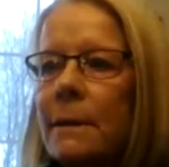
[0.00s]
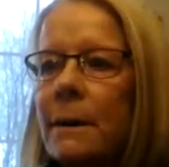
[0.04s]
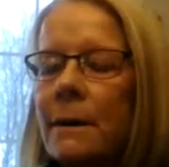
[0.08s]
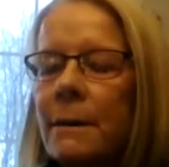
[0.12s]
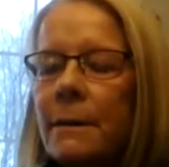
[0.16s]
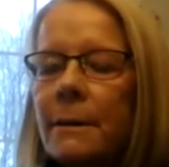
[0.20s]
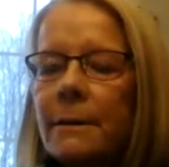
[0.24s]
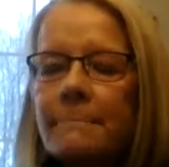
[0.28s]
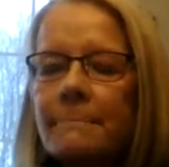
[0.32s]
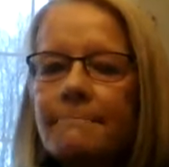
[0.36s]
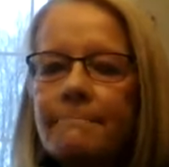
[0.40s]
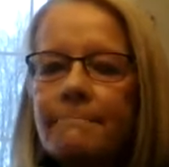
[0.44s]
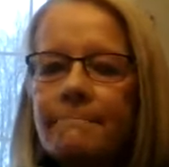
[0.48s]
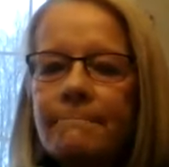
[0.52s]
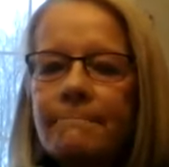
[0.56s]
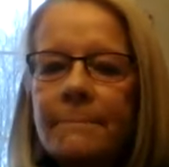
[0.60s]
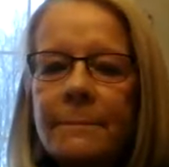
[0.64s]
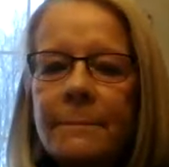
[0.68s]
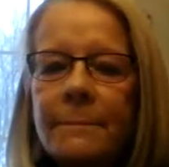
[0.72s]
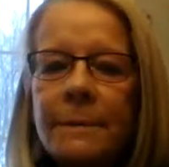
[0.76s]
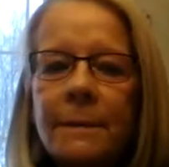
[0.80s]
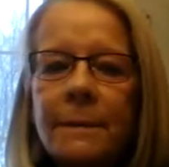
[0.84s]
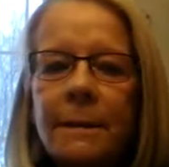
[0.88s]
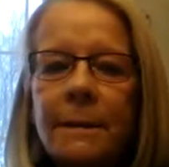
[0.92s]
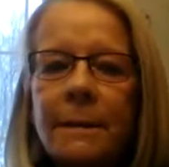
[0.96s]

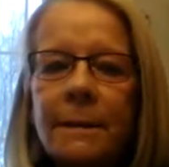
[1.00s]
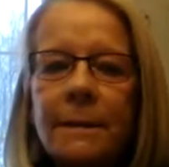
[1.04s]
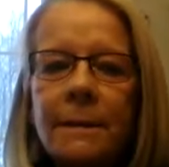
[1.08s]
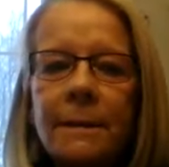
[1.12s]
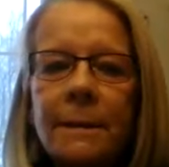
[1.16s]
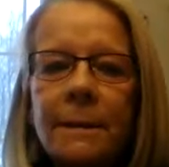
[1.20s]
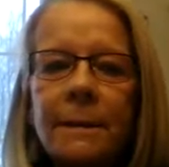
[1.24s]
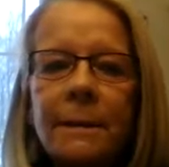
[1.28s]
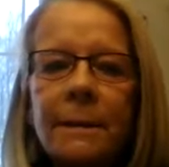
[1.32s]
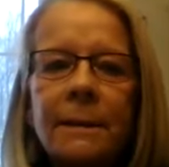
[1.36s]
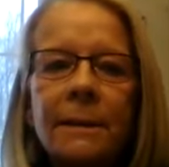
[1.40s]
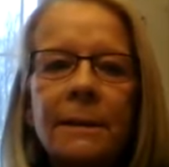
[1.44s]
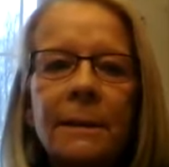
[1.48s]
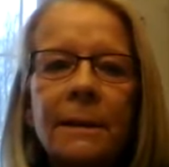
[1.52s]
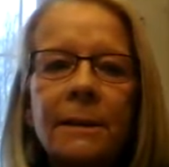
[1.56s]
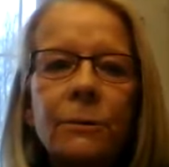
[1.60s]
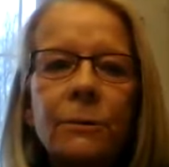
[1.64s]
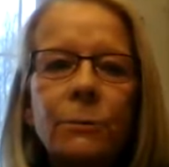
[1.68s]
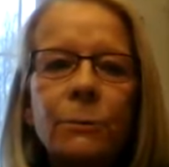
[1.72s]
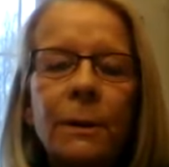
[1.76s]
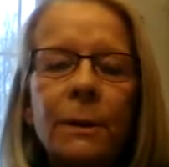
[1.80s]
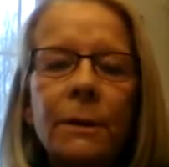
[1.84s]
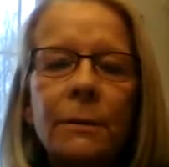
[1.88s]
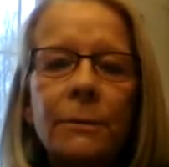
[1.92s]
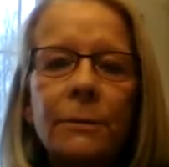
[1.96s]

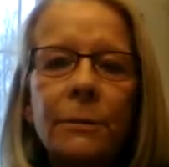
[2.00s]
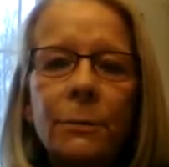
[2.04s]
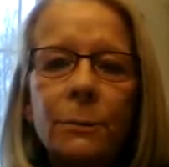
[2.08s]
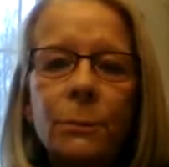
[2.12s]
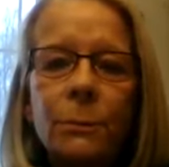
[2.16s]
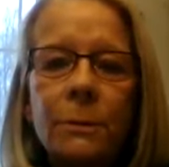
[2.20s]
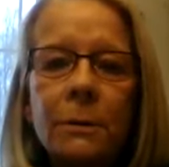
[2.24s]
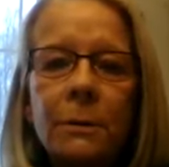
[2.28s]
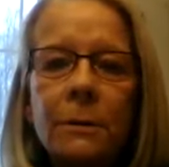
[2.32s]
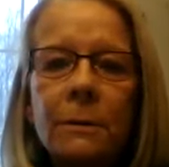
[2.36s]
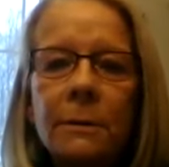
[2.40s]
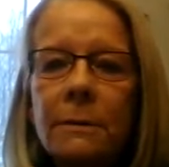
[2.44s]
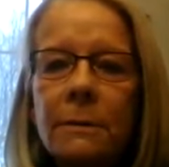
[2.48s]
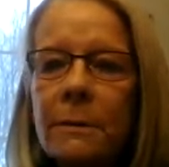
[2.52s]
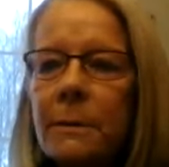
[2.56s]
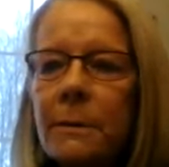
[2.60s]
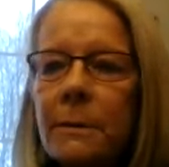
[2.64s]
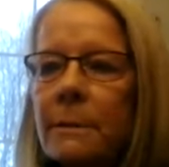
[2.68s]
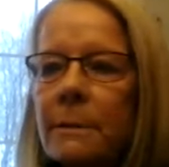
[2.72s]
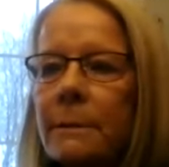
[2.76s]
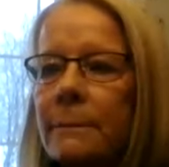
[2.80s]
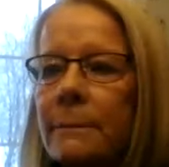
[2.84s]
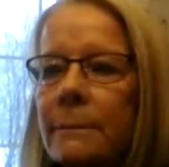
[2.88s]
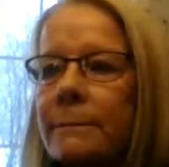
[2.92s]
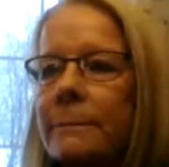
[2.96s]
and around the
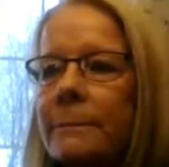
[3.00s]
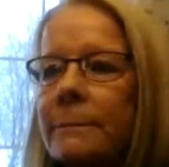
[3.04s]
world.